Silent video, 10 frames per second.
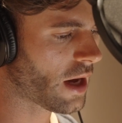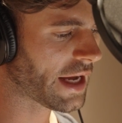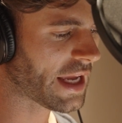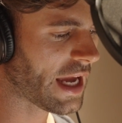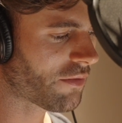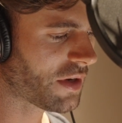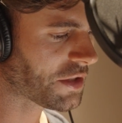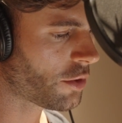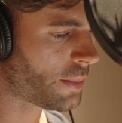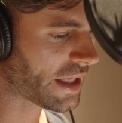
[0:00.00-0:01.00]
I can't
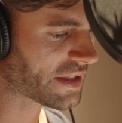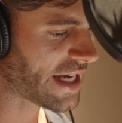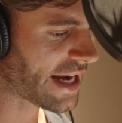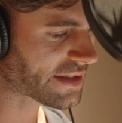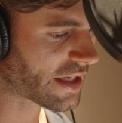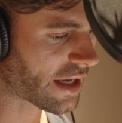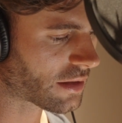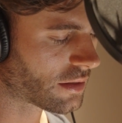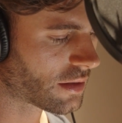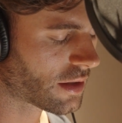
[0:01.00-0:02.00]
risk you being attacked
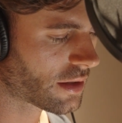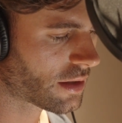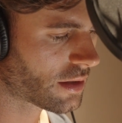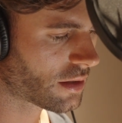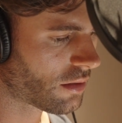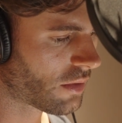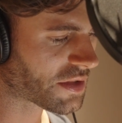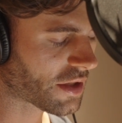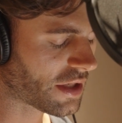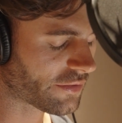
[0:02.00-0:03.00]
again.
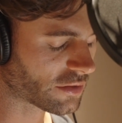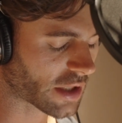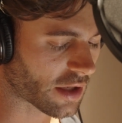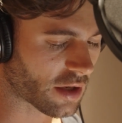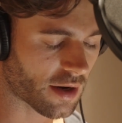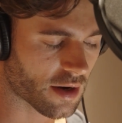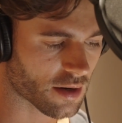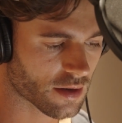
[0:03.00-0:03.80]
Rhys couldn't even look at her.